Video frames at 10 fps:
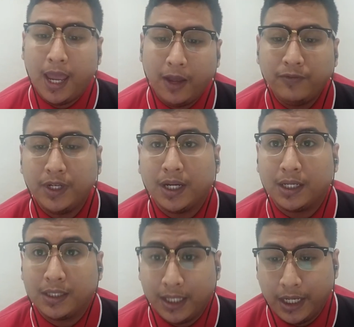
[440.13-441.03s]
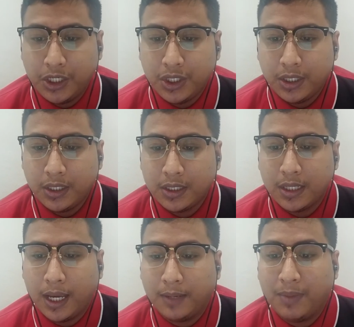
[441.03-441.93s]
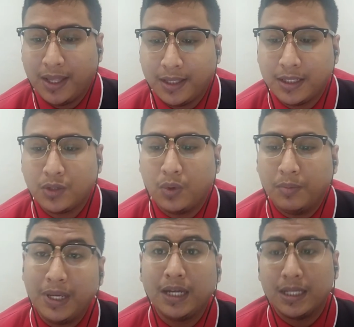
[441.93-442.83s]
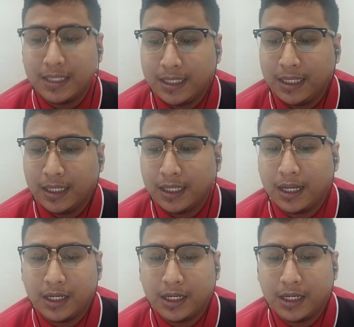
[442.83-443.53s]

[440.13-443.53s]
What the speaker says: Every calculations and methods were being considered